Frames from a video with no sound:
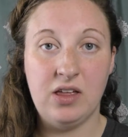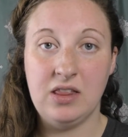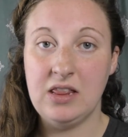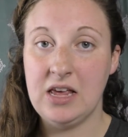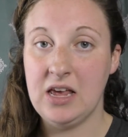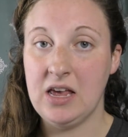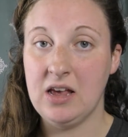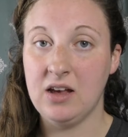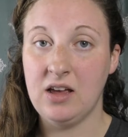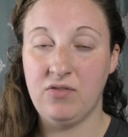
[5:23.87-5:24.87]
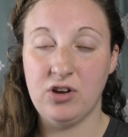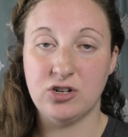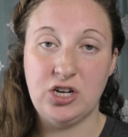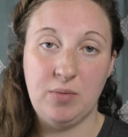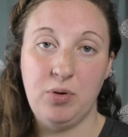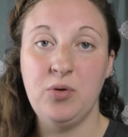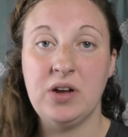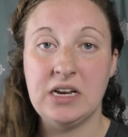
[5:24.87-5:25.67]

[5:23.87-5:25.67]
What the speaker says: your shampoo and